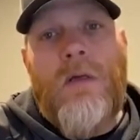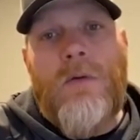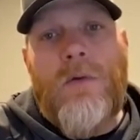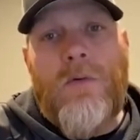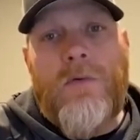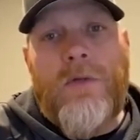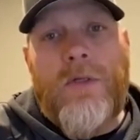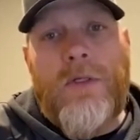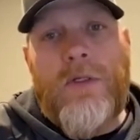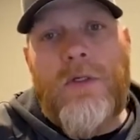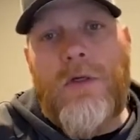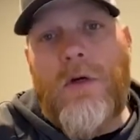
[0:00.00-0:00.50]

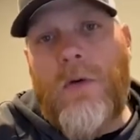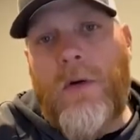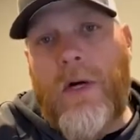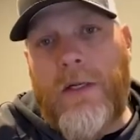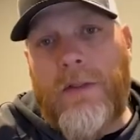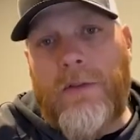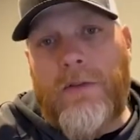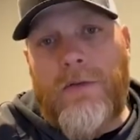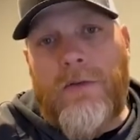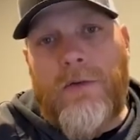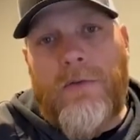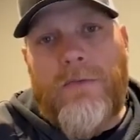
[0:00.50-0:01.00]
will then go out
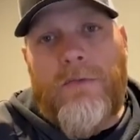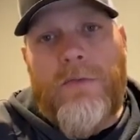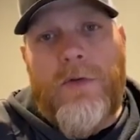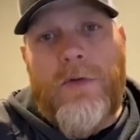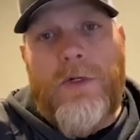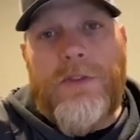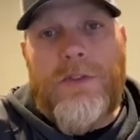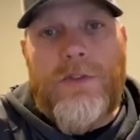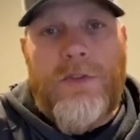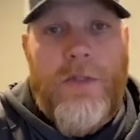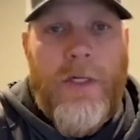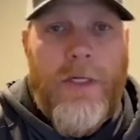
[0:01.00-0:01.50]
into a
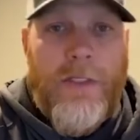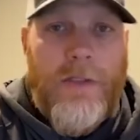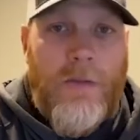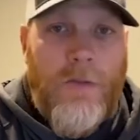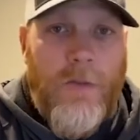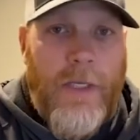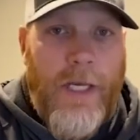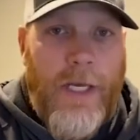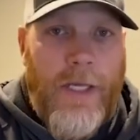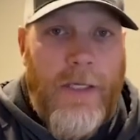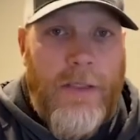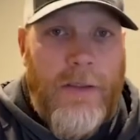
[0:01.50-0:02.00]
French drain that
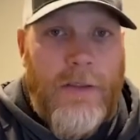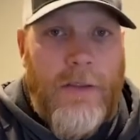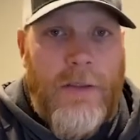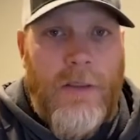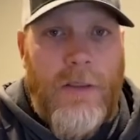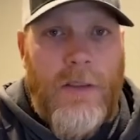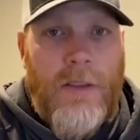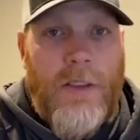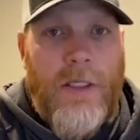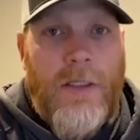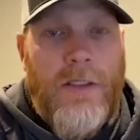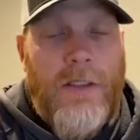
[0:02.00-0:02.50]
we added
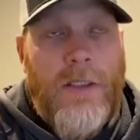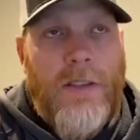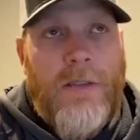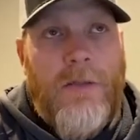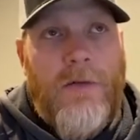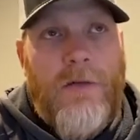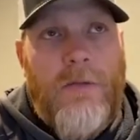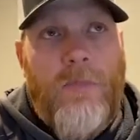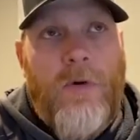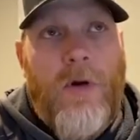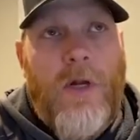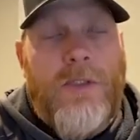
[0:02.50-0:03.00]
at the end of
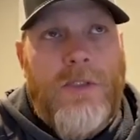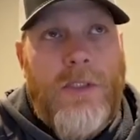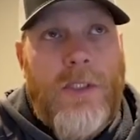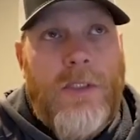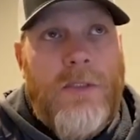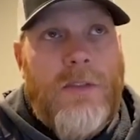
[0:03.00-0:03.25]
the project.